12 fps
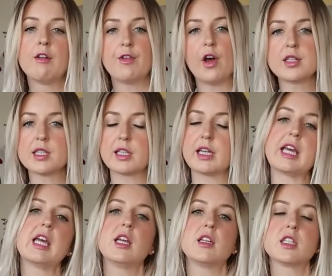
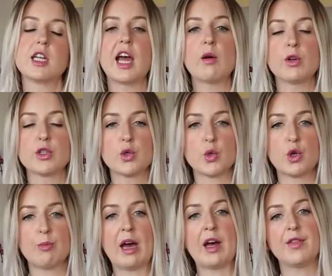Firstly, today I want to talk
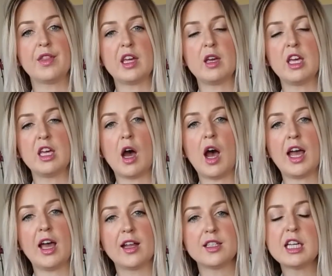about the
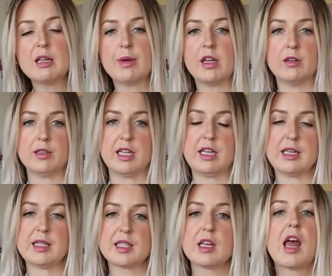IRD
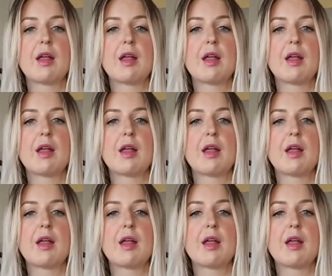penalties.